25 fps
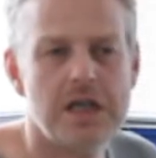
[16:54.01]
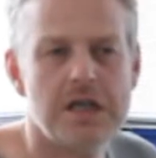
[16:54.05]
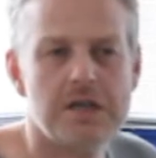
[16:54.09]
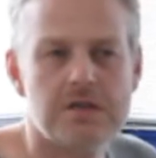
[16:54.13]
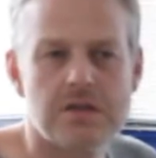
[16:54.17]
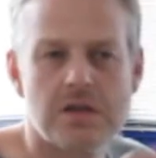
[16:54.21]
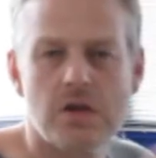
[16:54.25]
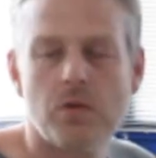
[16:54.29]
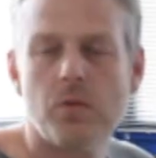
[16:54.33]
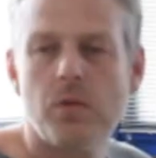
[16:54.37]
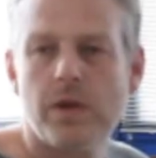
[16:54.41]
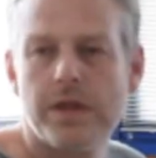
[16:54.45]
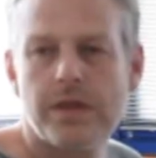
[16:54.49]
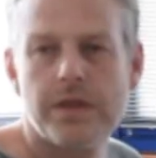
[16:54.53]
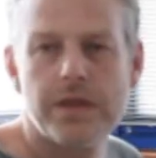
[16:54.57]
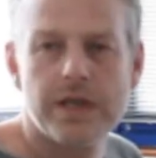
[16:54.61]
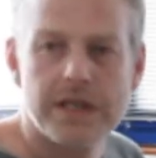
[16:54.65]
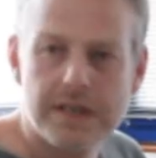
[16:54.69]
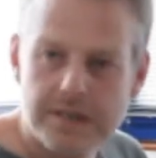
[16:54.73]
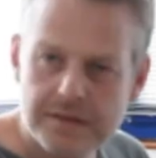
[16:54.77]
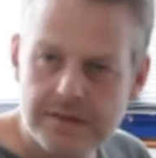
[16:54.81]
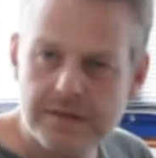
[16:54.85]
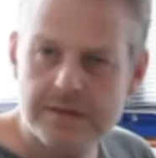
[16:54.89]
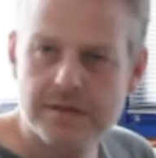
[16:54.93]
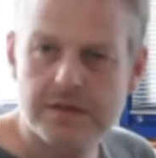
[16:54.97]
So with
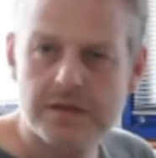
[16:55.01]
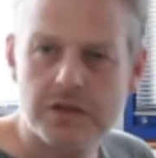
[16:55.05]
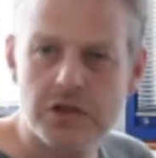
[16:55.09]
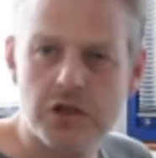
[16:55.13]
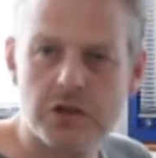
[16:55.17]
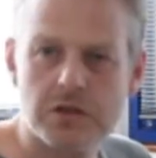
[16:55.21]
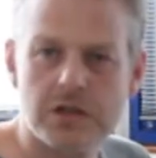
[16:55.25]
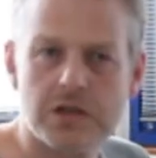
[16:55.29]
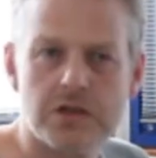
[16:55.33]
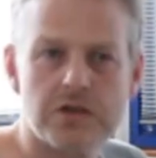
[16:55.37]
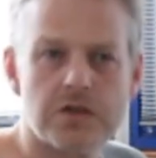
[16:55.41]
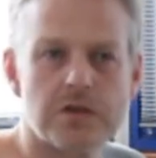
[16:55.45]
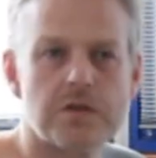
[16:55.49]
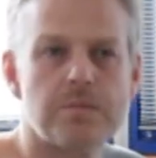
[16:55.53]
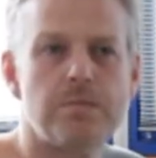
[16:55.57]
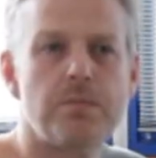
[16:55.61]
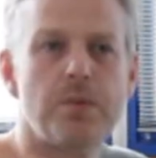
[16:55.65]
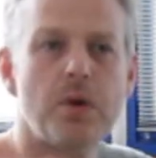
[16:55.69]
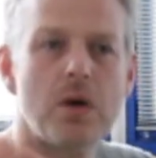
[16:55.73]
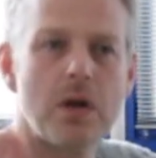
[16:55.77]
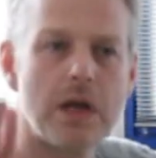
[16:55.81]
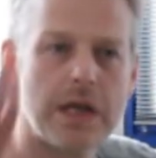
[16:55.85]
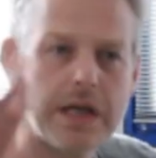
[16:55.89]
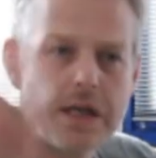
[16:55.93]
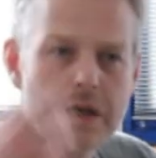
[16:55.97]
this, you can just
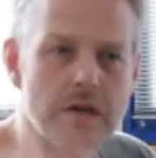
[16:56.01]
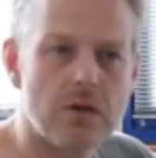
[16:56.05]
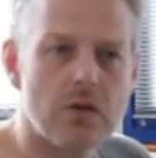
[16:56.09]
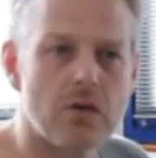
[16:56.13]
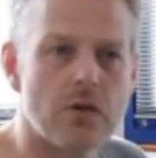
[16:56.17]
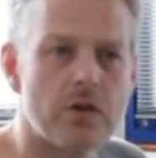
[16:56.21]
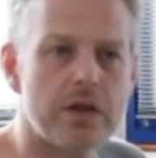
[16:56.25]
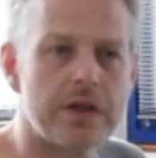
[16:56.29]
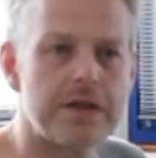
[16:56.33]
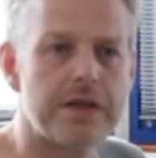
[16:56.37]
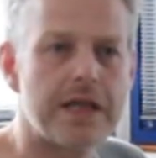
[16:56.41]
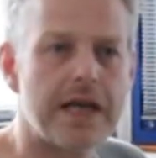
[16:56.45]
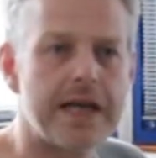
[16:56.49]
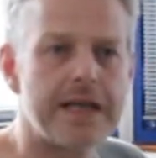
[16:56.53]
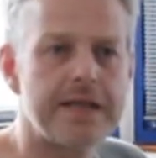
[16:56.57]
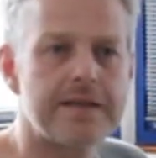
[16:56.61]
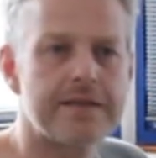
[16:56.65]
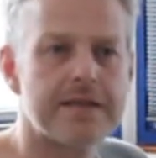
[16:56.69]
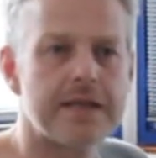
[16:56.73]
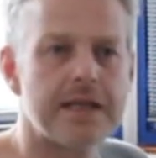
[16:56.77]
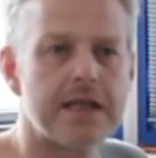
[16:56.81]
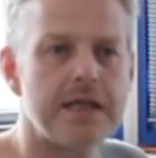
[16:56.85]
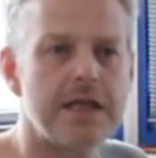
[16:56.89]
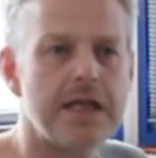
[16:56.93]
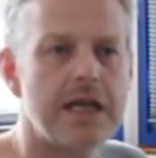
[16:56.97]
pull in all the
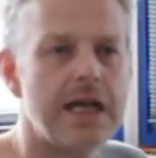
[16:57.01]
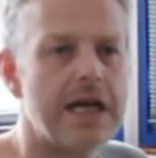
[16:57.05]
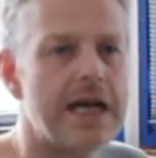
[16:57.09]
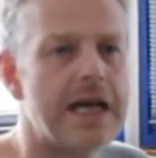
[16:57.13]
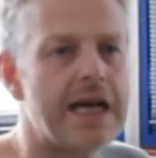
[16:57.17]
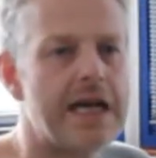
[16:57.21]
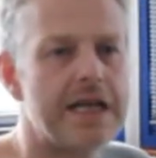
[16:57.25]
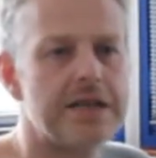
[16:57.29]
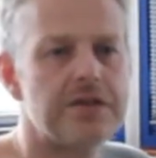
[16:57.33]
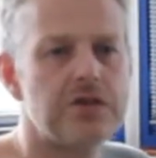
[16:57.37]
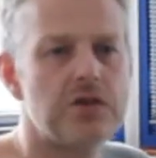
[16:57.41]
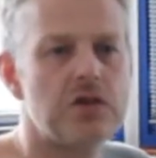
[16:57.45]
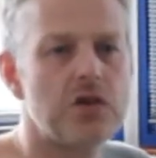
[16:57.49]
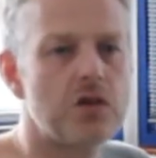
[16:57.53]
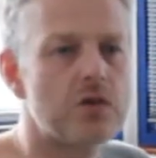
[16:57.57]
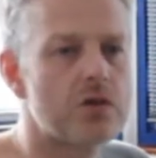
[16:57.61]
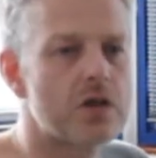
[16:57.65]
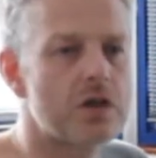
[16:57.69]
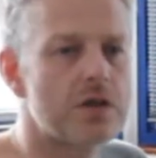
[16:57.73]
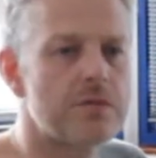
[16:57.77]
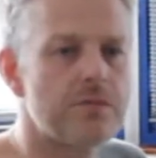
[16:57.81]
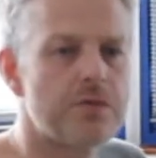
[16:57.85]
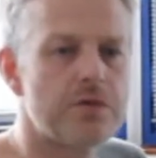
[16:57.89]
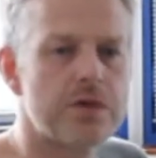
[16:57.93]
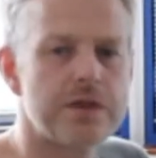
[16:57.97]
data, and you
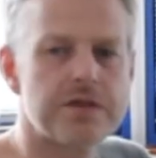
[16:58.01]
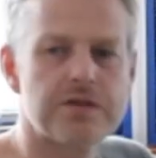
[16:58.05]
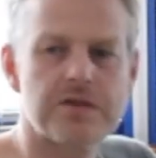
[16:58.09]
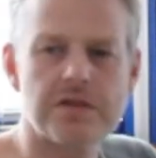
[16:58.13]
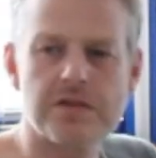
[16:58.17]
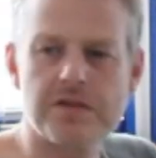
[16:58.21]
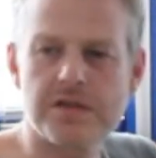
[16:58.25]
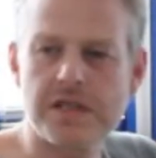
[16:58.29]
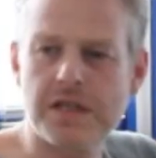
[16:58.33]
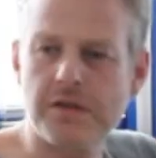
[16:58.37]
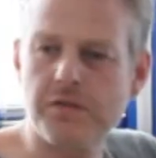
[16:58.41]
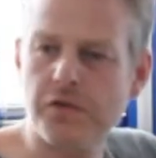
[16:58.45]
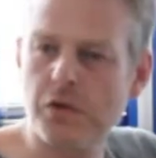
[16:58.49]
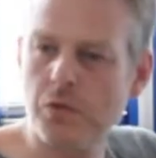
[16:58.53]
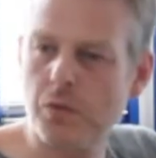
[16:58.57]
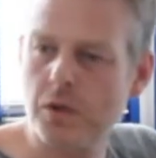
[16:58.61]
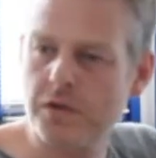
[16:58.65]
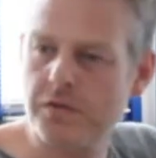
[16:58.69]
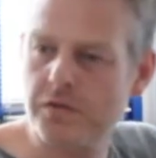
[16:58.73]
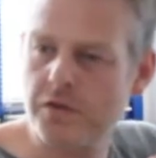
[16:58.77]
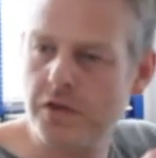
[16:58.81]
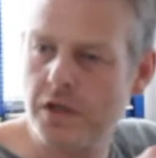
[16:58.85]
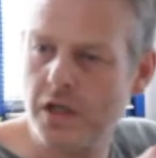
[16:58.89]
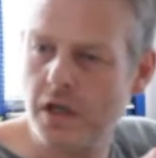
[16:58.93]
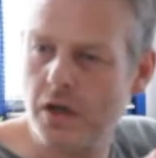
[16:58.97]
can, for instance, if you
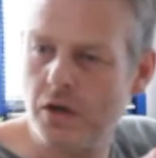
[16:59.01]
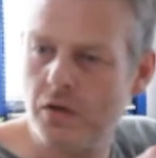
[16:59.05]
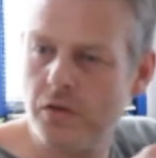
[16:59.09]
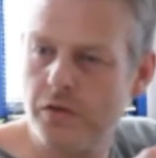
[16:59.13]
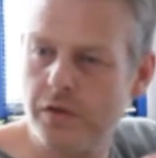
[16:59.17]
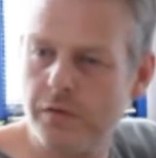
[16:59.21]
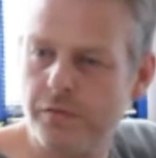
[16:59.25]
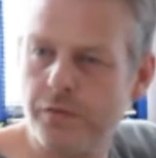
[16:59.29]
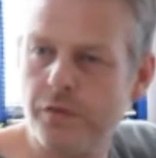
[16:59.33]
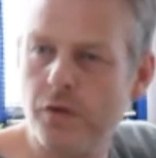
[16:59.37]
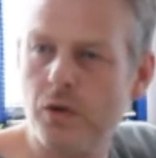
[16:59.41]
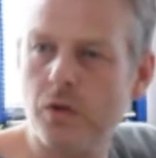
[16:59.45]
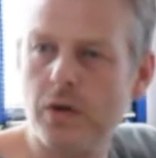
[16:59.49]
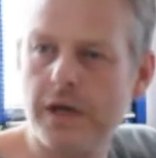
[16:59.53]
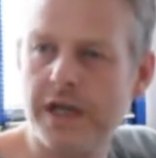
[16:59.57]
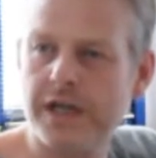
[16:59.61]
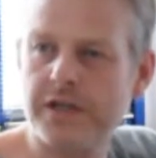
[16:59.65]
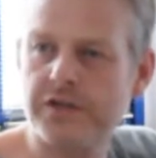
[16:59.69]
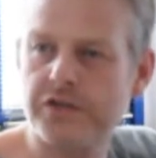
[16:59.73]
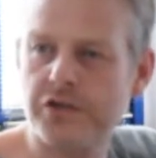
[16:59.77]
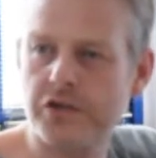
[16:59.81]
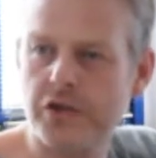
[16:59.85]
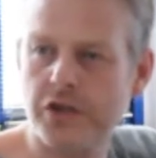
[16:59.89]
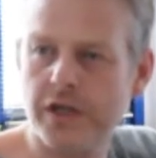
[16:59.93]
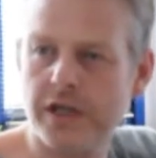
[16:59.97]
want to know the fork
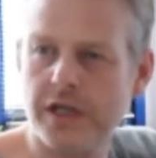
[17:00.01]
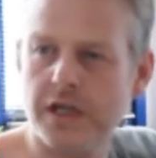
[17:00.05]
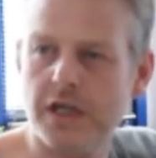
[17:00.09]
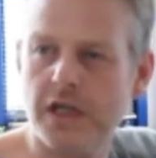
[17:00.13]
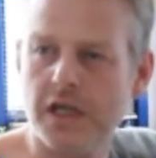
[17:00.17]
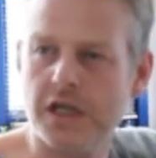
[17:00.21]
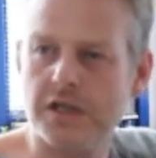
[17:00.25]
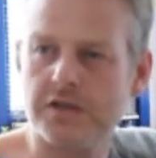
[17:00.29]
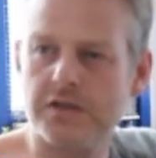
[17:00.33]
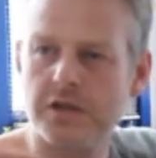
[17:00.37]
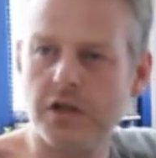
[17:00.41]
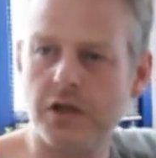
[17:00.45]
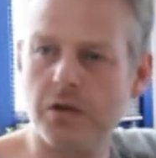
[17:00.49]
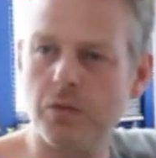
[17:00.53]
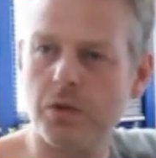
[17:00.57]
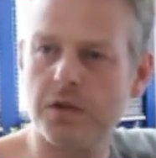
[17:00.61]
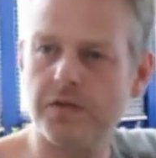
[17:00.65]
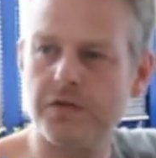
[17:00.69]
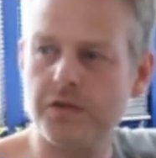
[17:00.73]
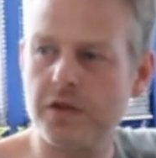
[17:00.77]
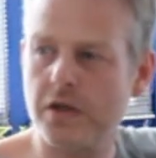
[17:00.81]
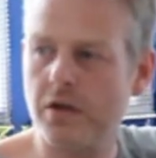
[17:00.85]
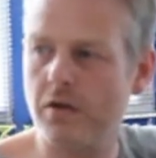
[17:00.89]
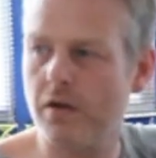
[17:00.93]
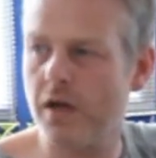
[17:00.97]
history, so you want
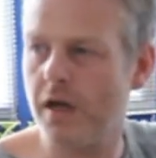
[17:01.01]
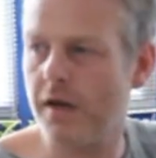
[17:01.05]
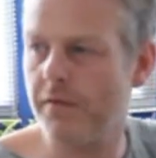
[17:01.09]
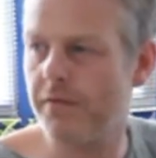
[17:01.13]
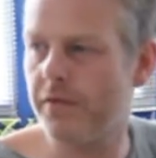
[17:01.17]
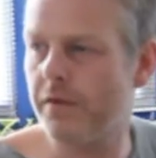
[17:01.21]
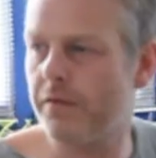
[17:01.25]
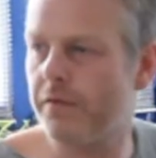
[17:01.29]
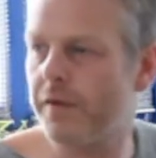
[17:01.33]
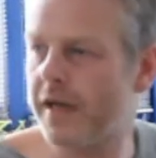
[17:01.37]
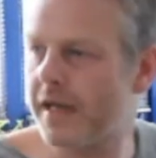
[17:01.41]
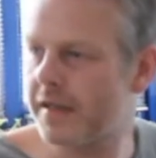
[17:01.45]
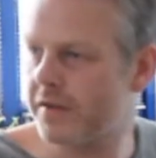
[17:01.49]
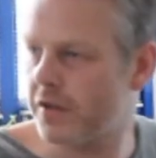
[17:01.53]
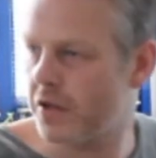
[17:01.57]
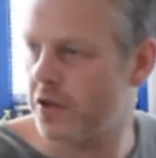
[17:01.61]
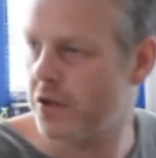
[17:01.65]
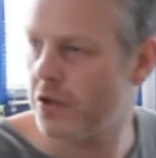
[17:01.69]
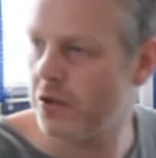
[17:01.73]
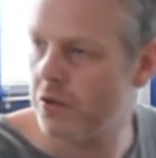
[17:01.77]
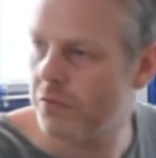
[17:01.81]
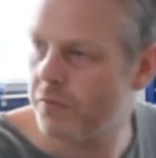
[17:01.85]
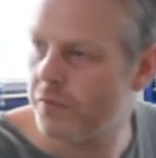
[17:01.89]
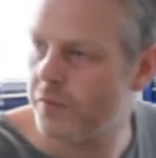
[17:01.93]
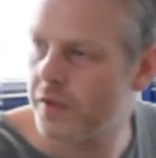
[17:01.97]
to graph the fact that
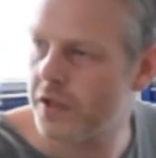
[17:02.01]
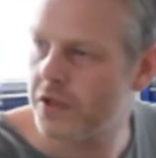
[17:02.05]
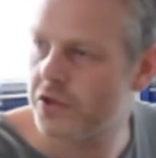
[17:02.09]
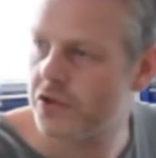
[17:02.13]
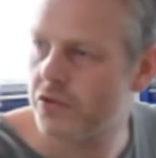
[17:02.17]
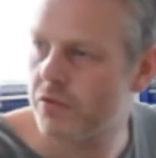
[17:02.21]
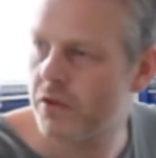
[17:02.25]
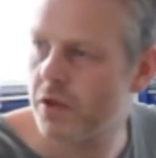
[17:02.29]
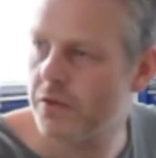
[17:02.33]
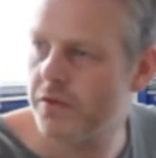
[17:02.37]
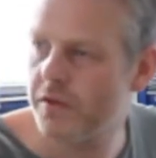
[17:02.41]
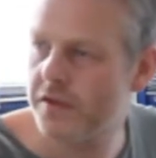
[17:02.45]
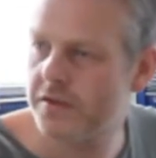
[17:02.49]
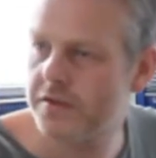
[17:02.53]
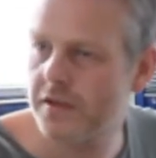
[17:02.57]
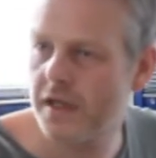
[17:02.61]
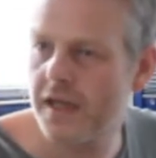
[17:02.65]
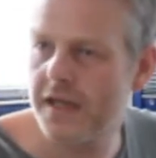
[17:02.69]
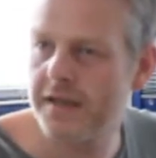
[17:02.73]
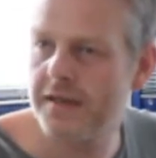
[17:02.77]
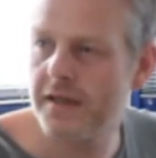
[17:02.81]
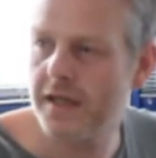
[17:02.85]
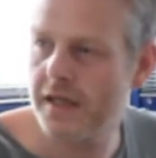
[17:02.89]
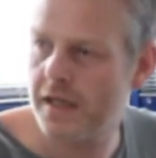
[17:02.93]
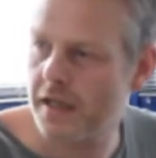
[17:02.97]
you first wrote this
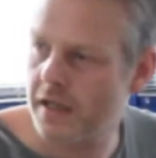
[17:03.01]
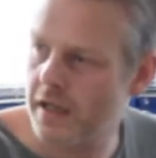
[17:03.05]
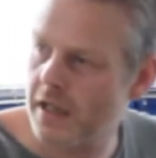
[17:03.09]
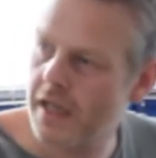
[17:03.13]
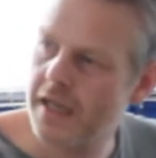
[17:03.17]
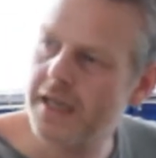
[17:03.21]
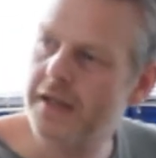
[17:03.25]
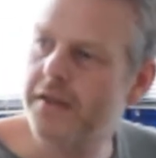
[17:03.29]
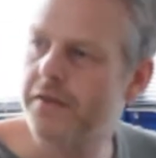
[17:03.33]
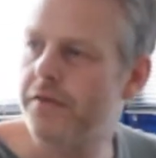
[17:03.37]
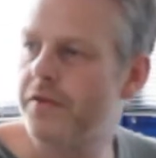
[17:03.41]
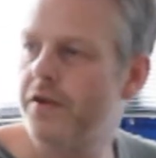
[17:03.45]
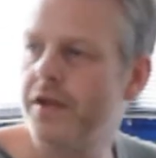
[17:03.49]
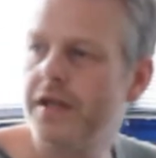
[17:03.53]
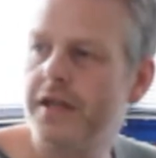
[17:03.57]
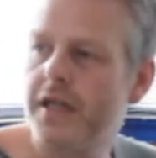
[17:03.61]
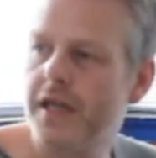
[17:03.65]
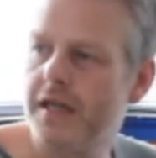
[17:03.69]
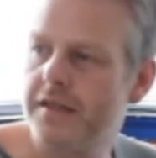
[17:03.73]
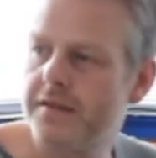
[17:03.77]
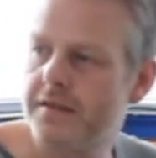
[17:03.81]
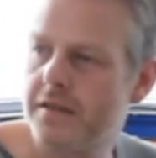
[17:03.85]
idea like 3 days